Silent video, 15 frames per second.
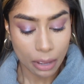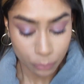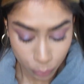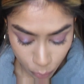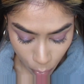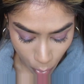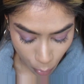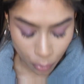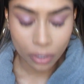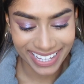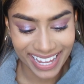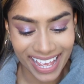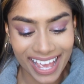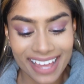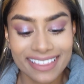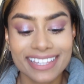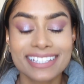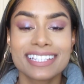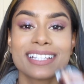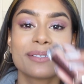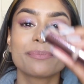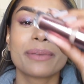Whoa. This
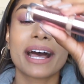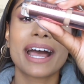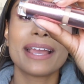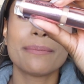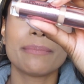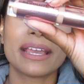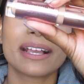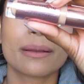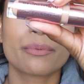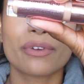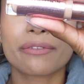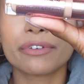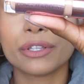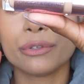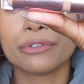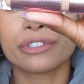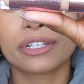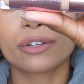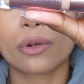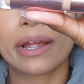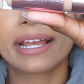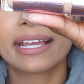is by Makeup
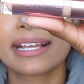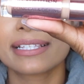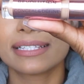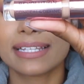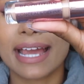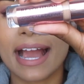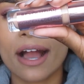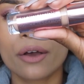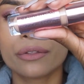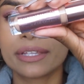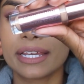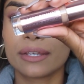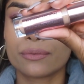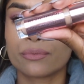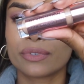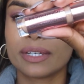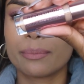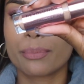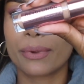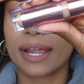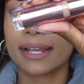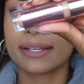Revolution, or I guess now they
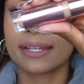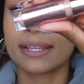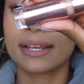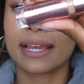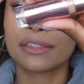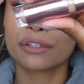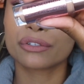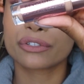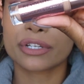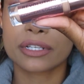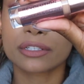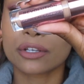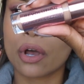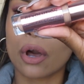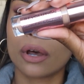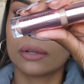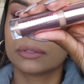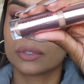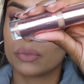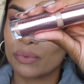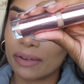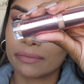rebranded and they're just called
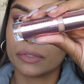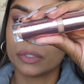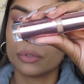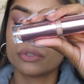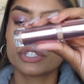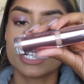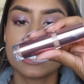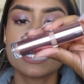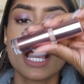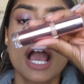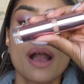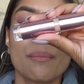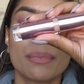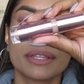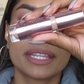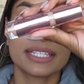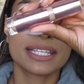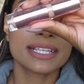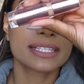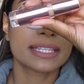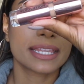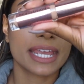Revolution, but this
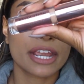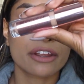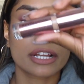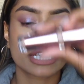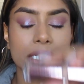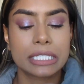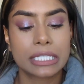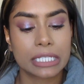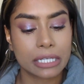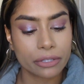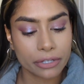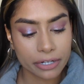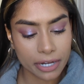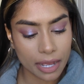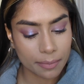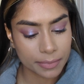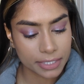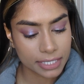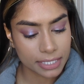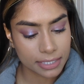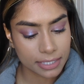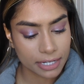is their concealer.
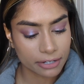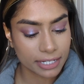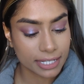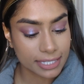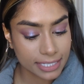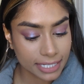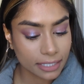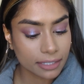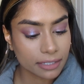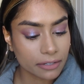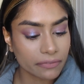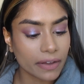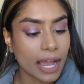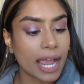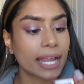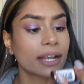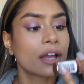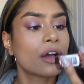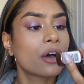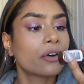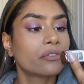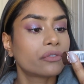This is their Conceal and Define
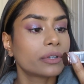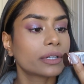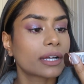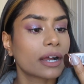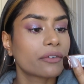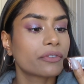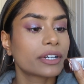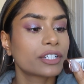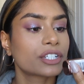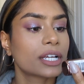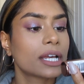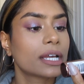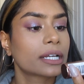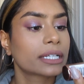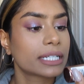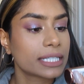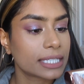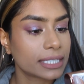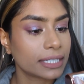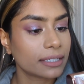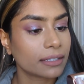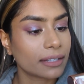Full Coverage
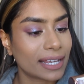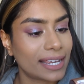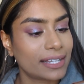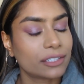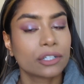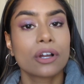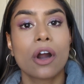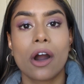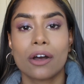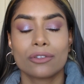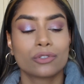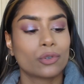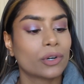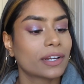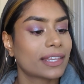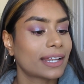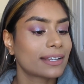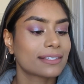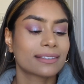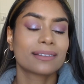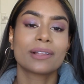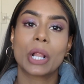Conceal and Contour. That
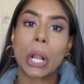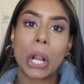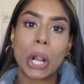is a